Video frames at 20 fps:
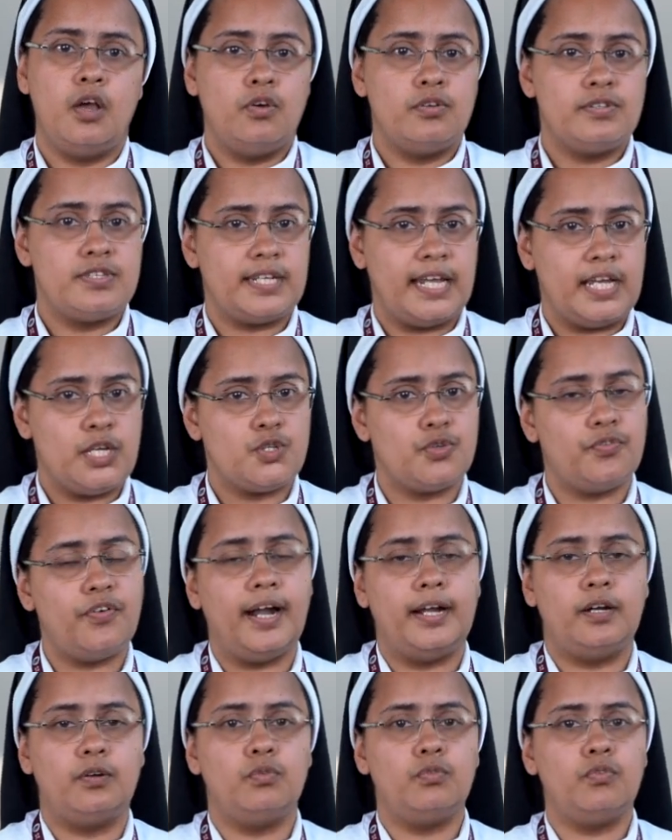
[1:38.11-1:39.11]
Stage
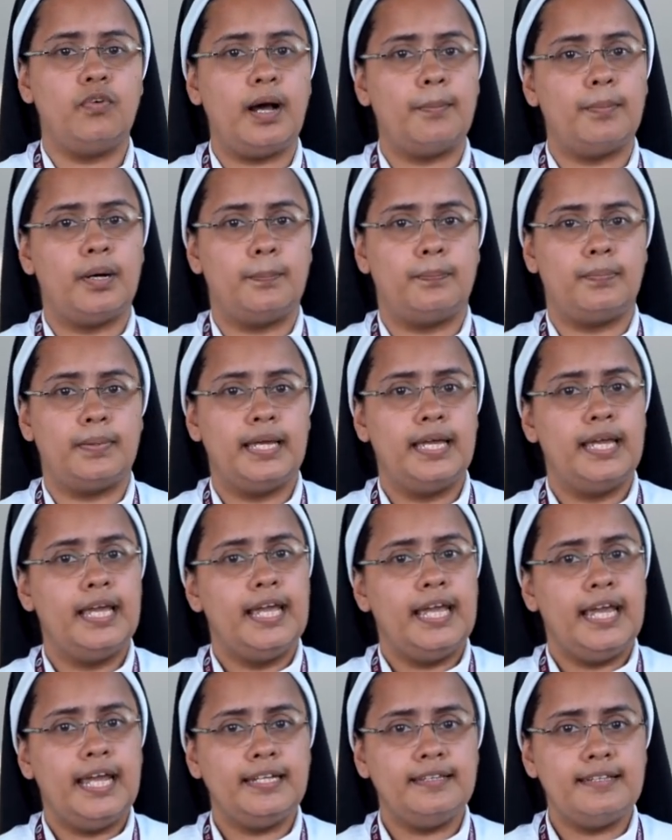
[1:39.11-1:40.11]
1, warm up.
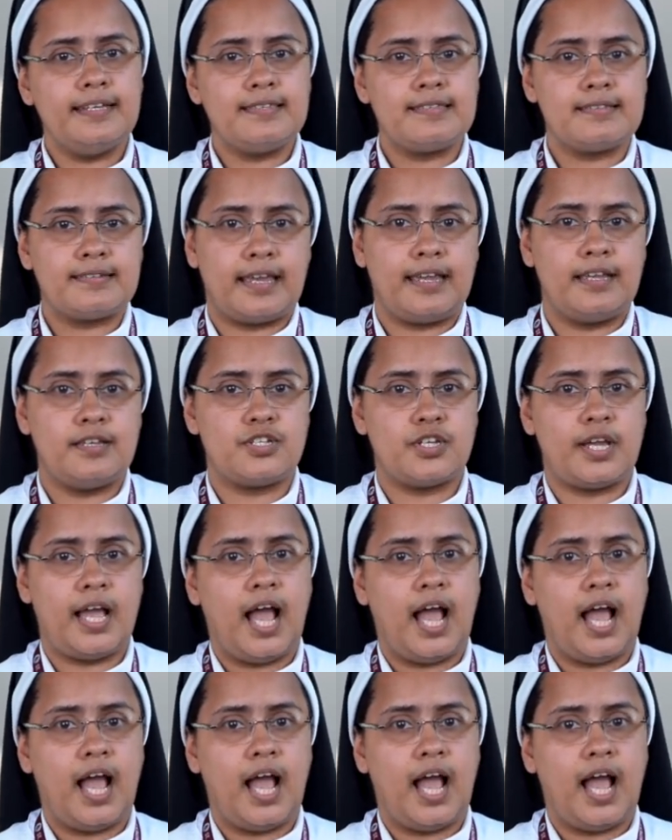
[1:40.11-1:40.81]
In this stage,